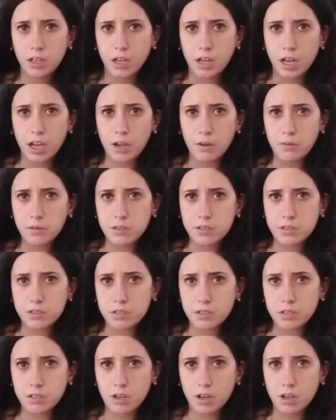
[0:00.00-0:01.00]
I was
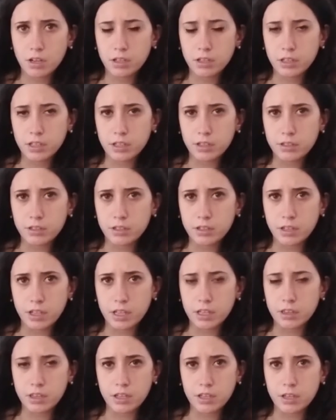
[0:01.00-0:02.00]
not cleared.
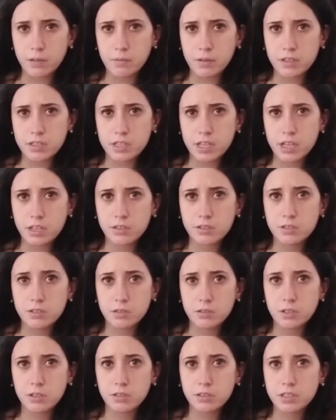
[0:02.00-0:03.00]
Like, they kept on saying,
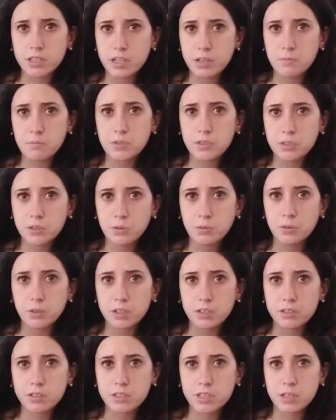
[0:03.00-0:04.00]
you'll see him soon,
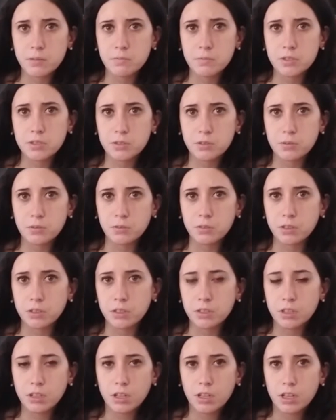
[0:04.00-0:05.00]
you'll see him soon.
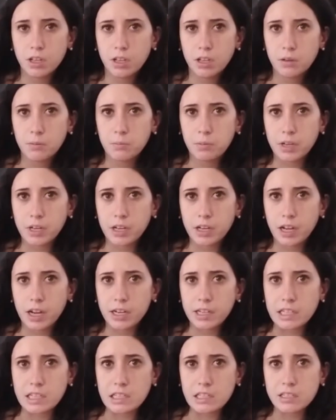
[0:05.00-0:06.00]
But I
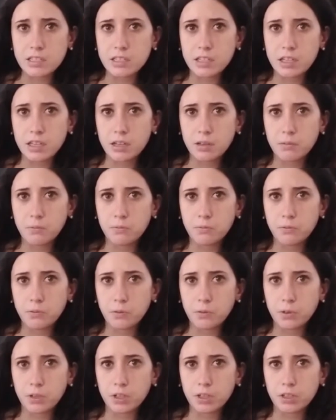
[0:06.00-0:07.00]
didn't see him
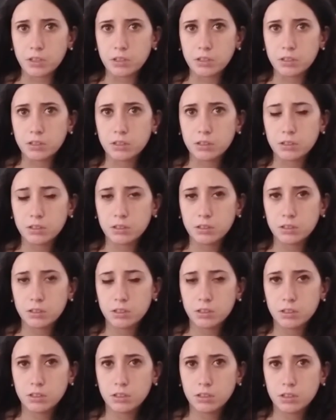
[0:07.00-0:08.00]
for,
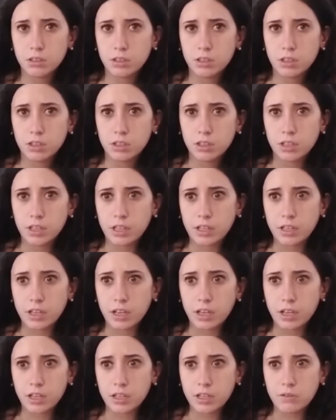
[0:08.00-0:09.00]
like,
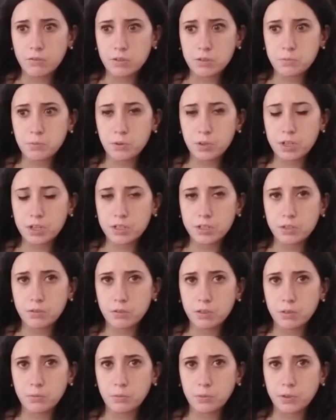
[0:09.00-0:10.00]
he was born at 2
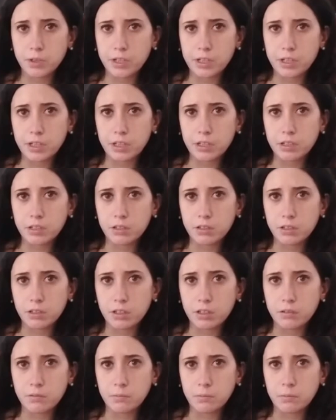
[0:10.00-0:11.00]
in the morning,
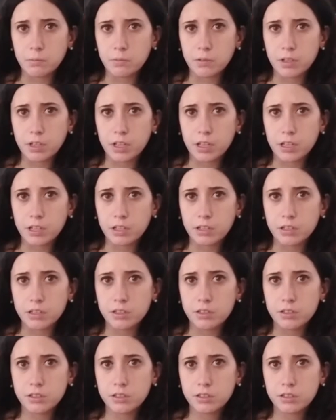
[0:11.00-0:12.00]
and